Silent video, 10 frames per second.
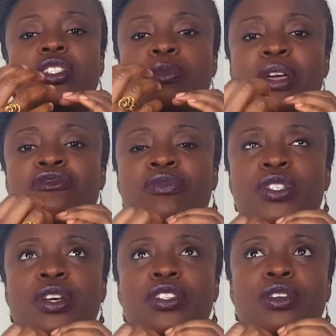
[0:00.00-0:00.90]

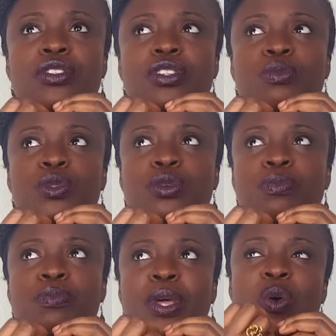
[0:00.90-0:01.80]

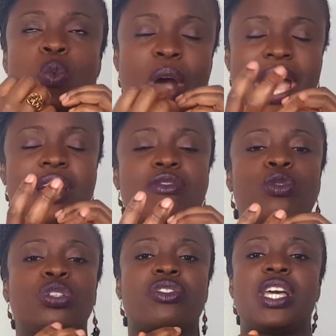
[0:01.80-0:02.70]
be aware of
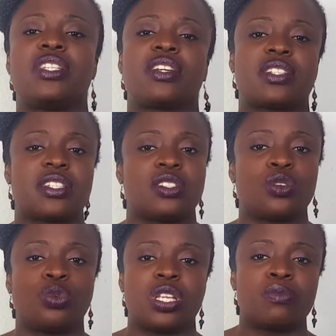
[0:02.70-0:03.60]
all of these successes
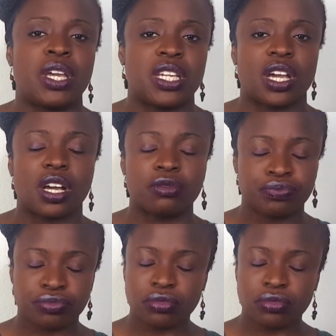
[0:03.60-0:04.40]
and all these media